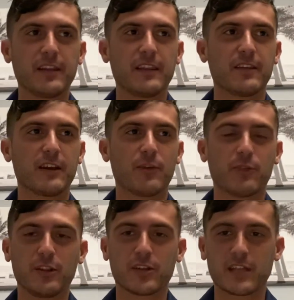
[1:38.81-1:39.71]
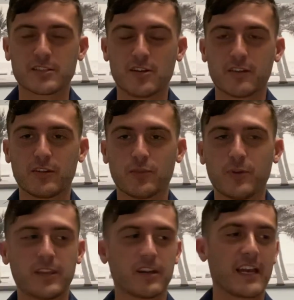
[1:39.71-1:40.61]
They don't really look that strong. They look
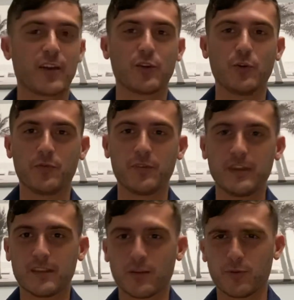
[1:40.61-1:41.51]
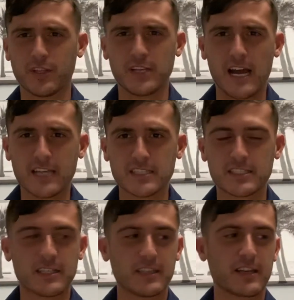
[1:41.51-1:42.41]
weak. They're kind of goofy. They're really nice.
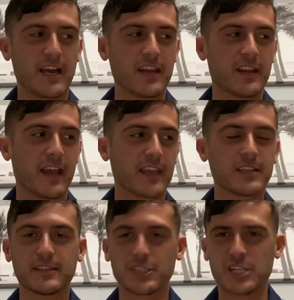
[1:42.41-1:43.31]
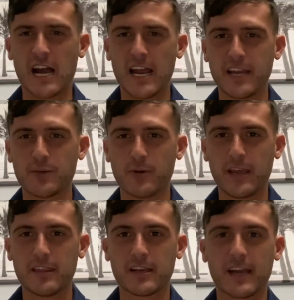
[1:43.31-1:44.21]
They're kind of like shy in a
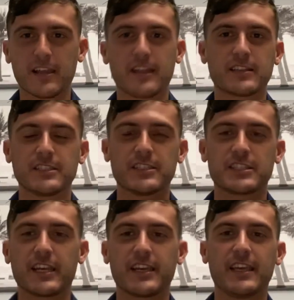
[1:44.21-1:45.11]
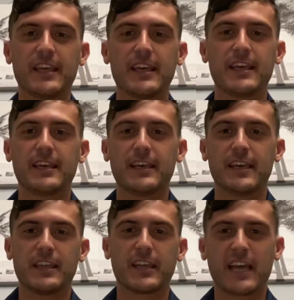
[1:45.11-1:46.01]
way. They're kind of just like
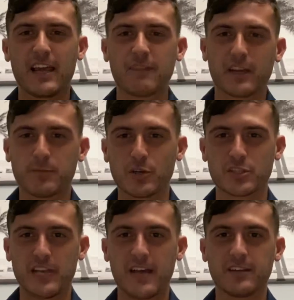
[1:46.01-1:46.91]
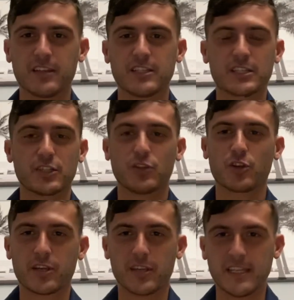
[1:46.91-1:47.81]
they kind of have like a personality that doesn't
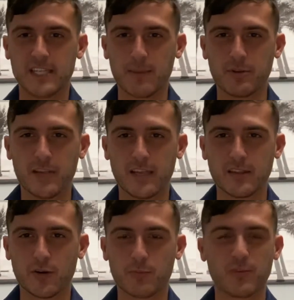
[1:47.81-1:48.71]
look intimidating though.